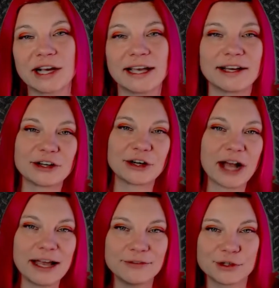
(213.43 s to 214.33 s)
editor,
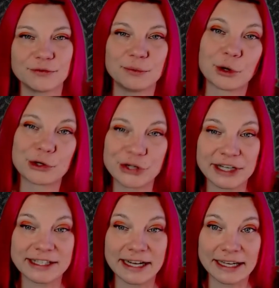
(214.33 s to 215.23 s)
I've driven more trucks
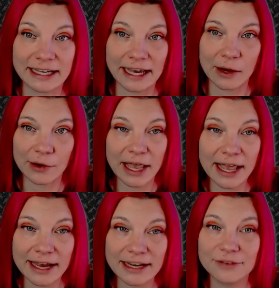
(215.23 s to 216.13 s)
than I can count.
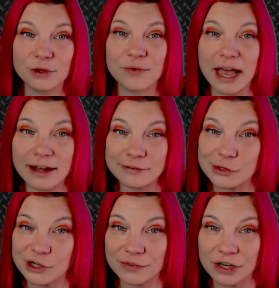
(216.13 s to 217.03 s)
And if you've ever
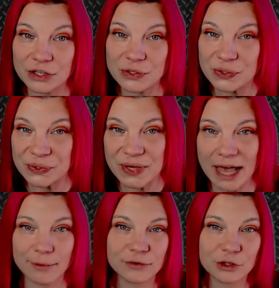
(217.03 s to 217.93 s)
driven an Isuzu cab
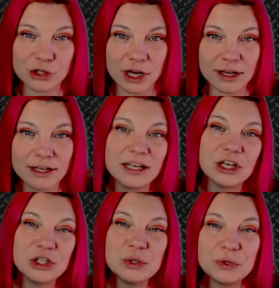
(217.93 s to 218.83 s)
over truck,
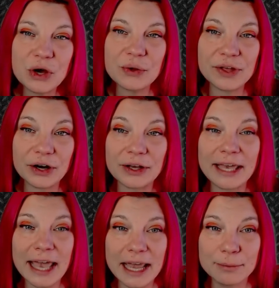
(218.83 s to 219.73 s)
you know they are
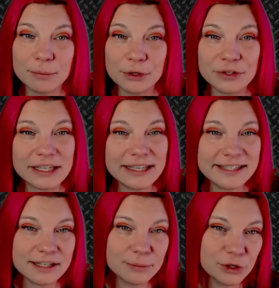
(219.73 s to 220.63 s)
capable, easy
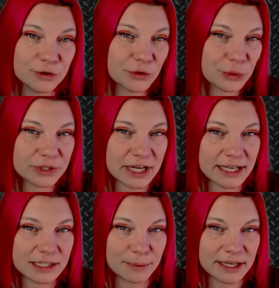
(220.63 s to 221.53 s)
to maneuver through tight
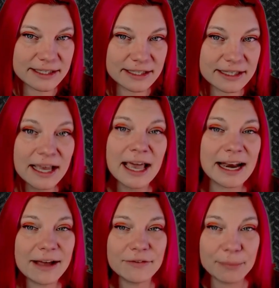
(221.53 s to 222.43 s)
spaces, and
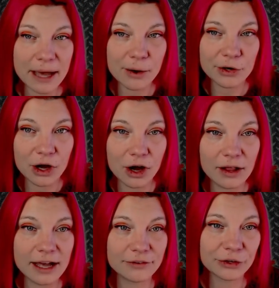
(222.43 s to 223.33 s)
have the power to haul
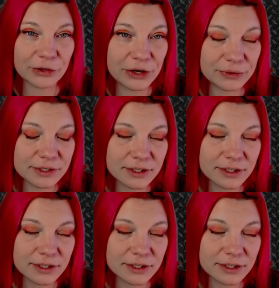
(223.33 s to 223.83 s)
heavier loads.